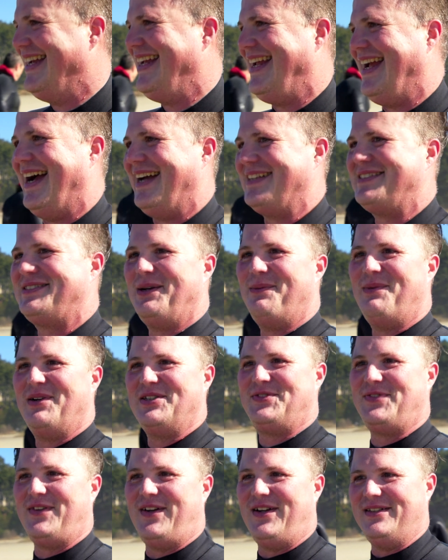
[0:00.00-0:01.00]
yeah, so
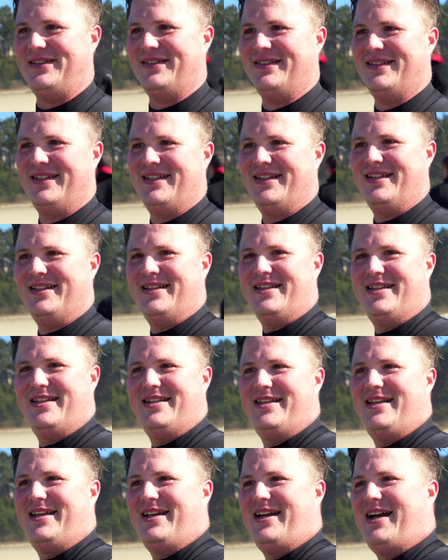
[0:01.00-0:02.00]
much fun.
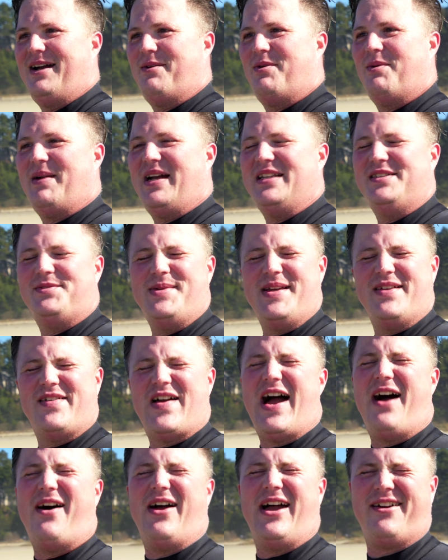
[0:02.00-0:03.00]
Yeah, it reminds me of
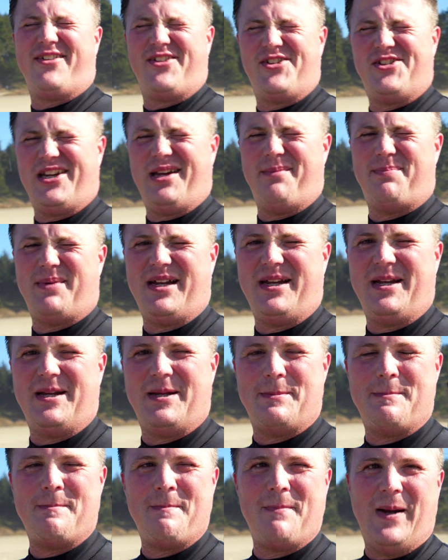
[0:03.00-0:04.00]
how out of shape I
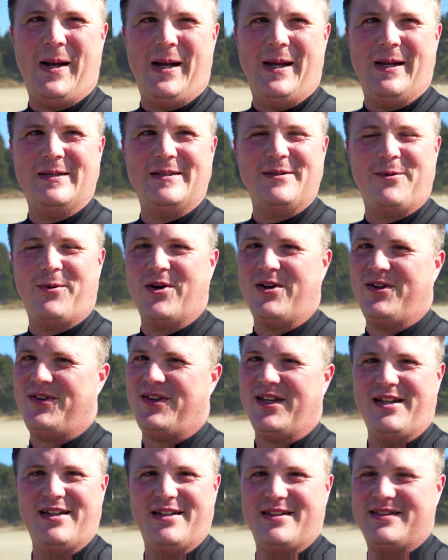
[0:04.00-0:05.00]
am, but Take
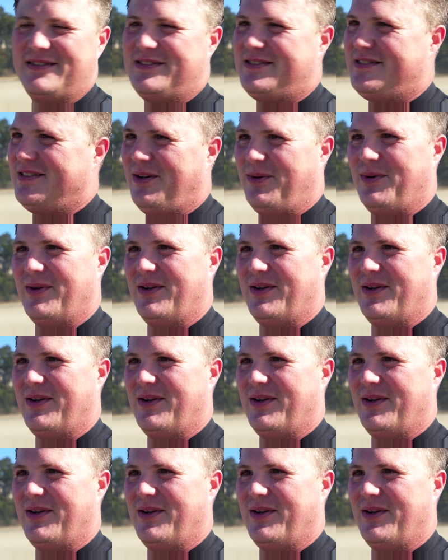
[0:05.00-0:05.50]
worth it. So